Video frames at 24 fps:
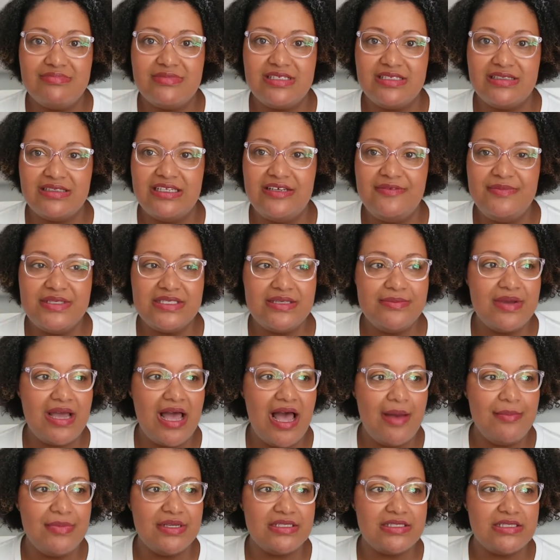leave me some
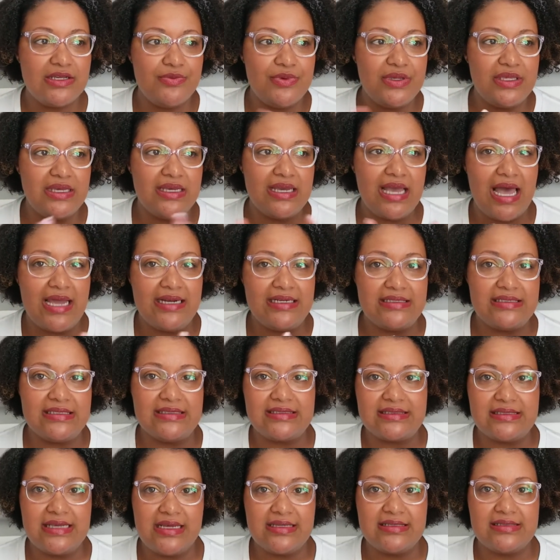comments so we can kind of
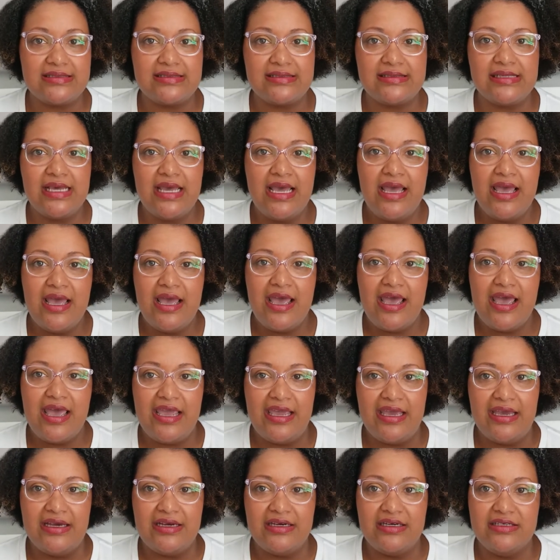discuss
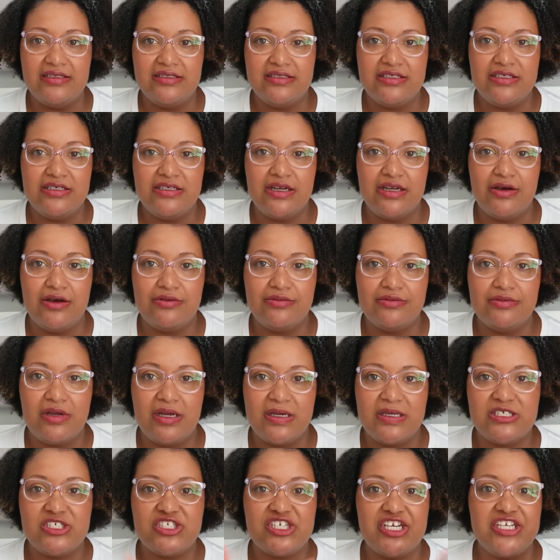and, you know,
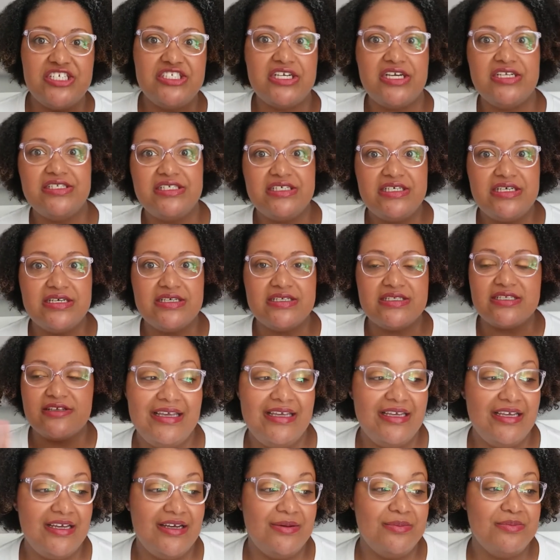exchange ideas. If I
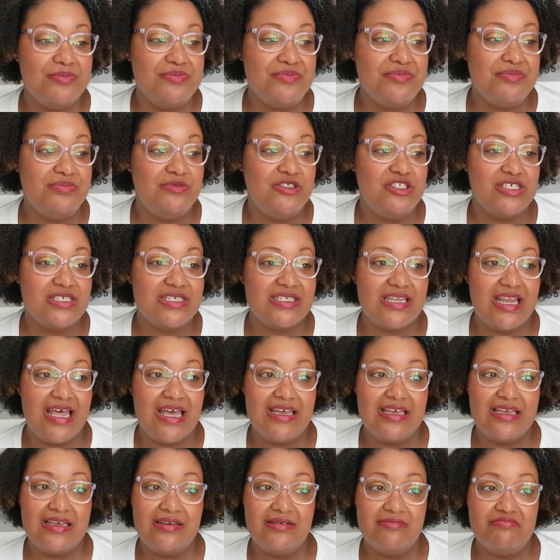am just
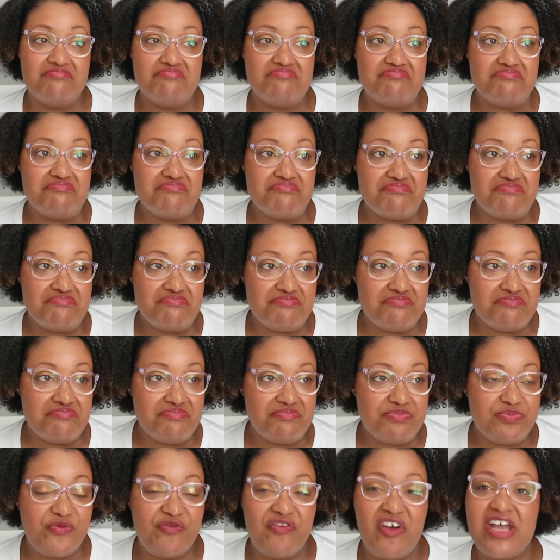like
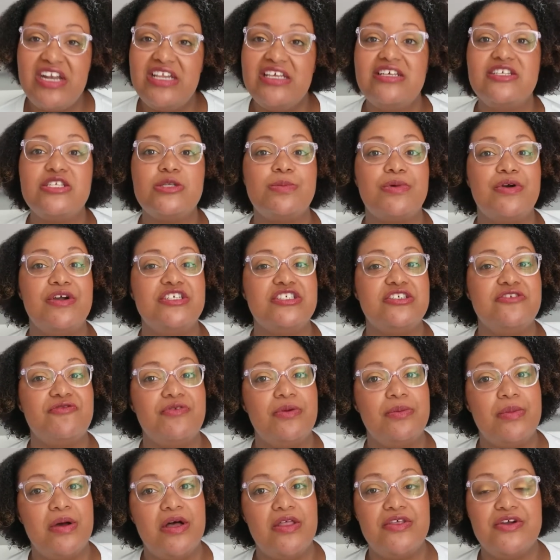finding inspiration
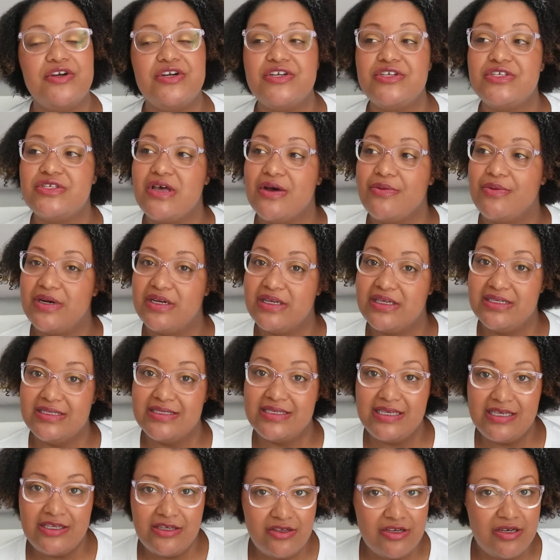from others, so I want to
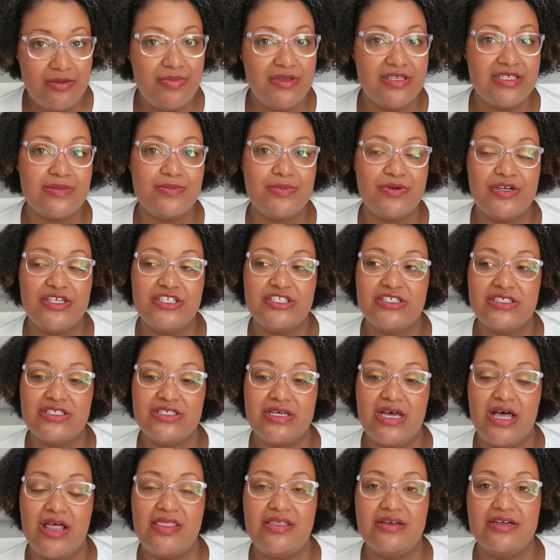continue to be inspiration to
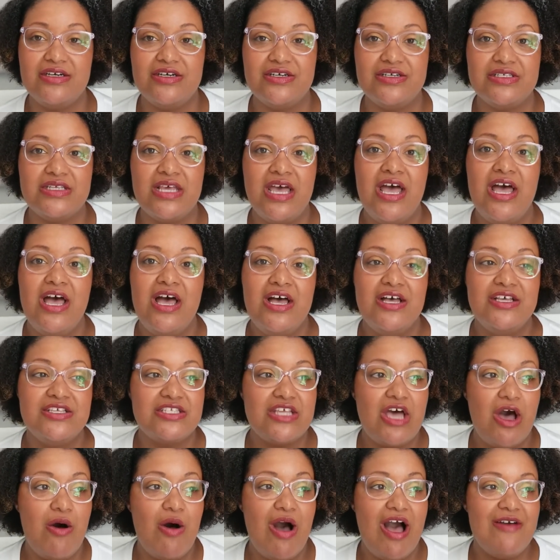others.
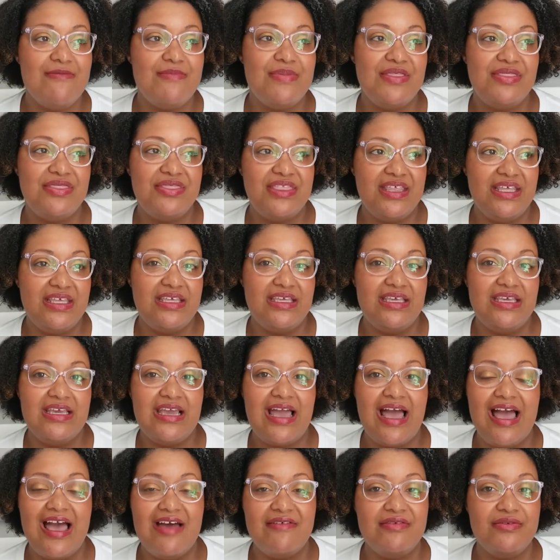So I've been thinking,
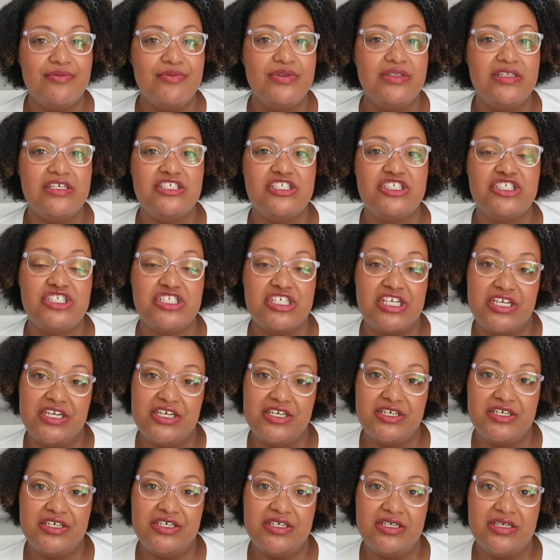I haven't really
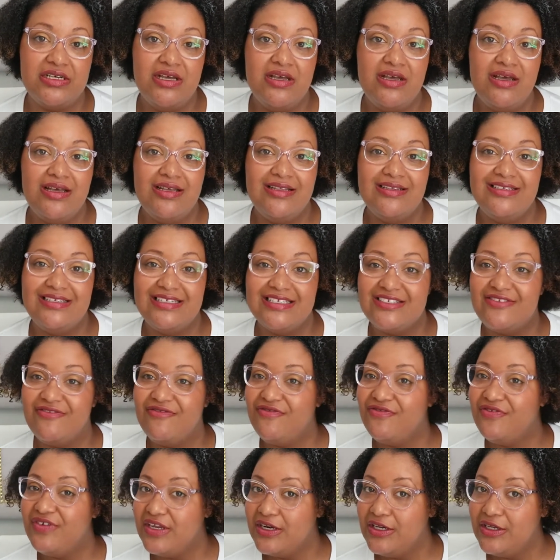shared this
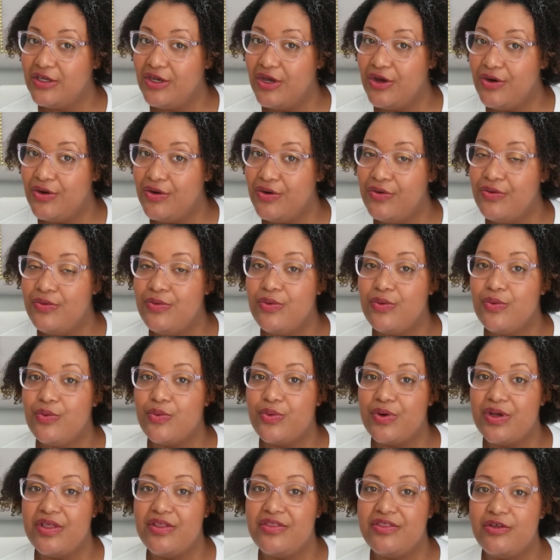video
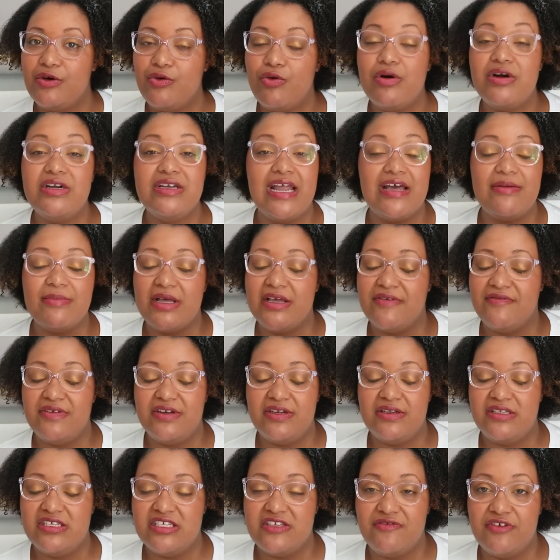with, or not my
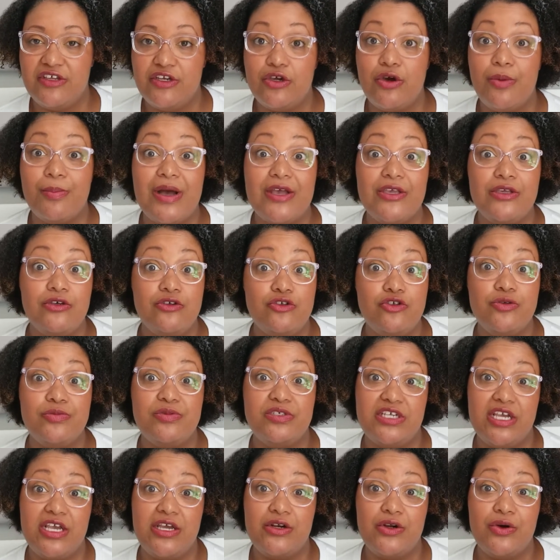video, this video, my YouTube
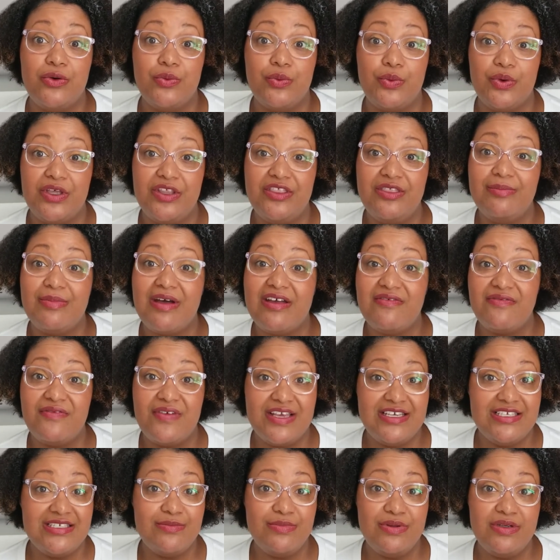channel with my
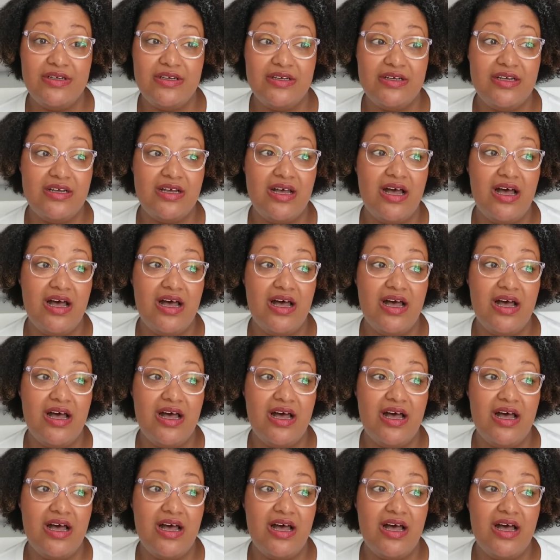Facebook